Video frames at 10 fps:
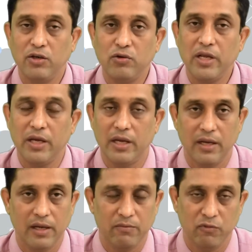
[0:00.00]

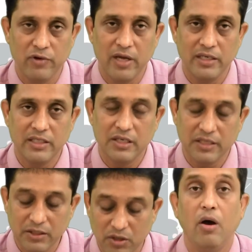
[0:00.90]
today we are
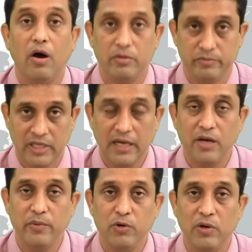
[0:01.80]
discussing the
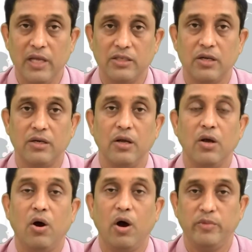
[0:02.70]
second video lesson
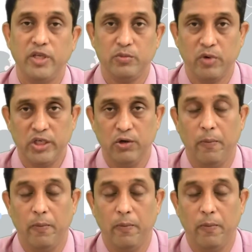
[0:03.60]
of this module.